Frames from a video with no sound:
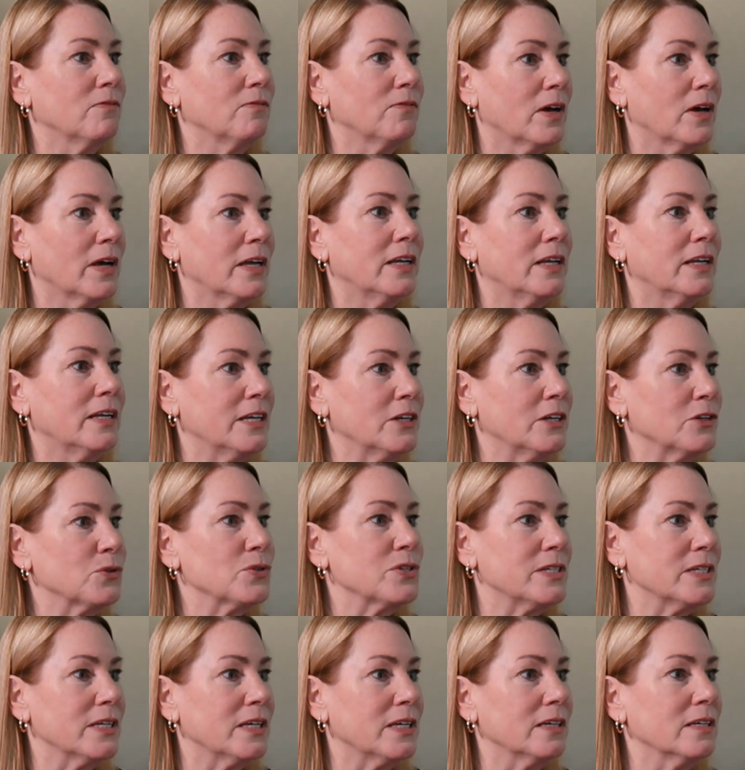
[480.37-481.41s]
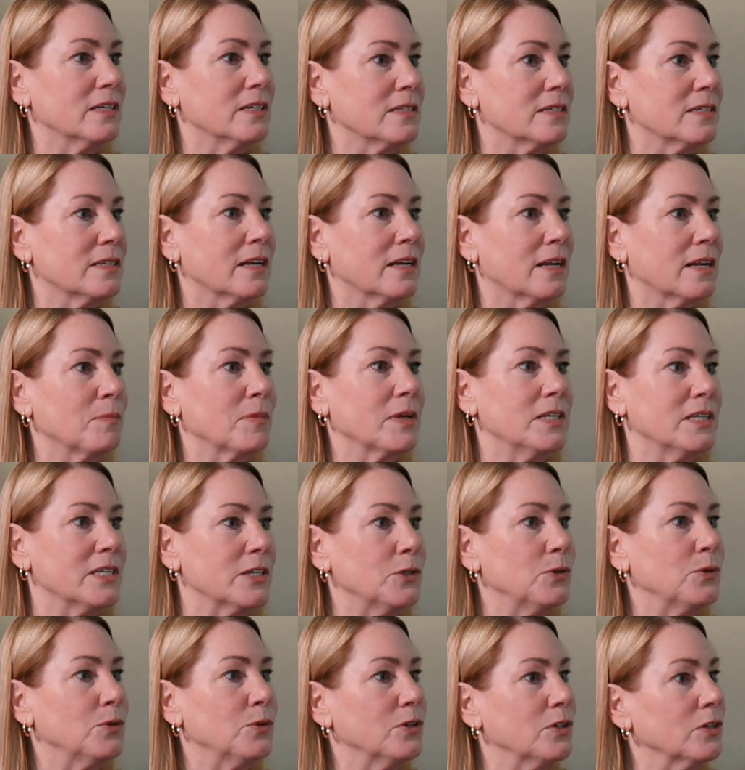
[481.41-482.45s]
fun and interesting is that I'm
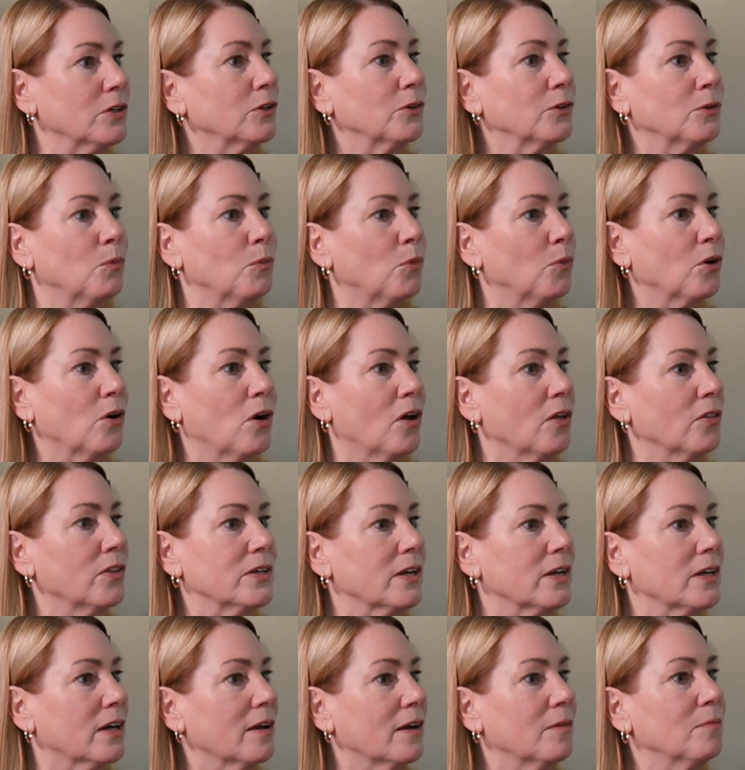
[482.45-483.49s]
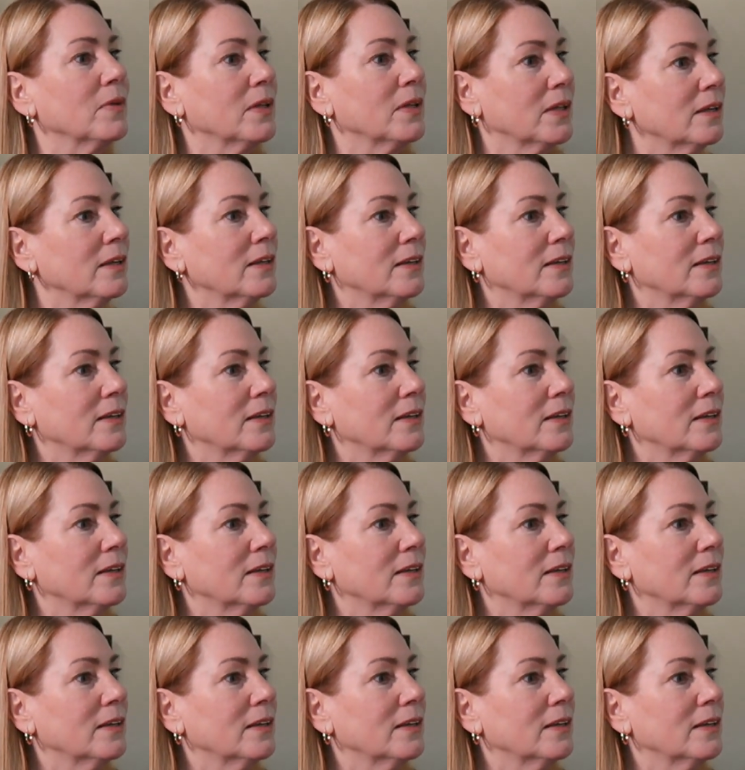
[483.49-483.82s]
continuing to learn more all the time.